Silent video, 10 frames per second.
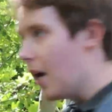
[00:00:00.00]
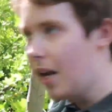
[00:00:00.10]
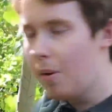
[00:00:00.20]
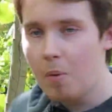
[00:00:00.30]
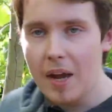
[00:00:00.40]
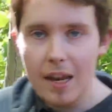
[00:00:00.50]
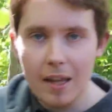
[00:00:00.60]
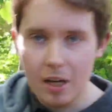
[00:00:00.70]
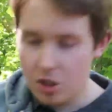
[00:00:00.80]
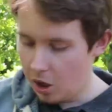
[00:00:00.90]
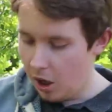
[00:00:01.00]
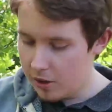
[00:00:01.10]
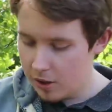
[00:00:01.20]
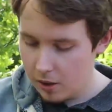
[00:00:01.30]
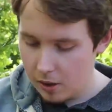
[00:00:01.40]
And then when we end that
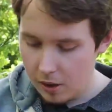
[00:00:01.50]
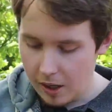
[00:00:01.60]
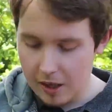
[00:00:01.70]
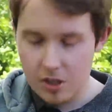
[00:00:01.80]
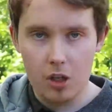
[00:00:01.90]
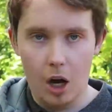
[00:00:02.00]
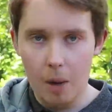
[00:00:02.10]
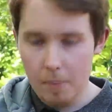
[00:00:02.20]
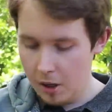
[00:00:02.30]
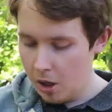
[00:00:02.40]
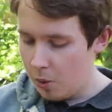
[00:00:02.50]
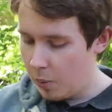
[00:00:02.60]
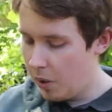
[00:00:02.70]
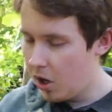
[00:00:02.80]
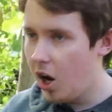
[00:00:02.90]
shot, hit stop.
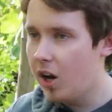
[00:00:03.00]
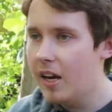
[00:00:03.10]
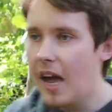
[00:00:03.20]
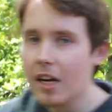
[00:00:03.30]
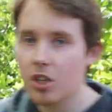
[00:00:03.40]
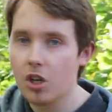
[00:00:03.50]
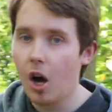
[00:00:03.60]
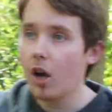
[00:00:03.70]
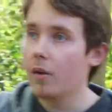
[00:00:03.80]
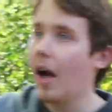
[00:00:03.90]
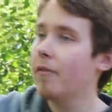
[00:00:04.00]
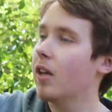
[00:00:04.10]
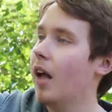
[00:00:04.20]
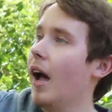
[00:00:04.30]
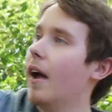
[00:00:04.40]
We want our next shot
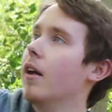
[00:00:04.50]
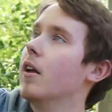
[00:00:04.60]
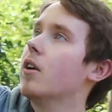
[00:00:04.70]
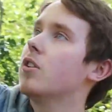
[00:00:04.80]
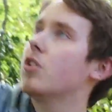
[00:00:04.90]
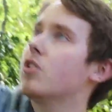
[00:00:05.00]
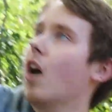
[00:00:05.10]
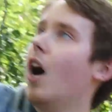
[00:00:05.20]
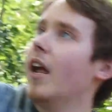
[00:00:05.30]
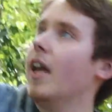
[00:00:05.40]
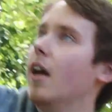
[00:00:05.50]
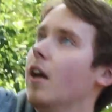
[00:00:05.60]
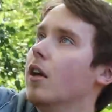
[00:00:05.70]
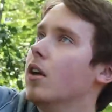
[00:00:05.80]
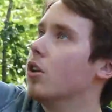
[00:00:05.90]
after that to start here
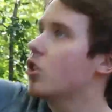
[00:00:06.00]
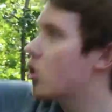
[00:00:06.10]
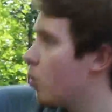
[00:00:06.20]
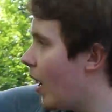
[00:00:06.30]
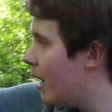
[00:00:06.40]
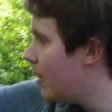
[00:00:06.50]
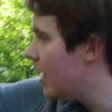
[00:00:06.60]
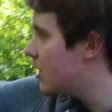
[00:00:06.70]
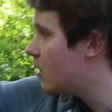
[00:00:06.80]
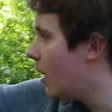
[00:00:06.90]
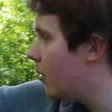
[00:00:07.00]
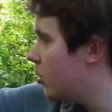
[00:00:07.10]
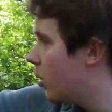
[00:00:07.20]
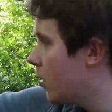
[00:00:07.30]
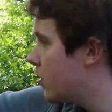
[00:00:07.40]
and swipe into our
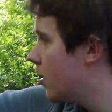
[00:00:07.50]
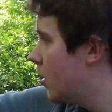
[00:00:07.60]
shot.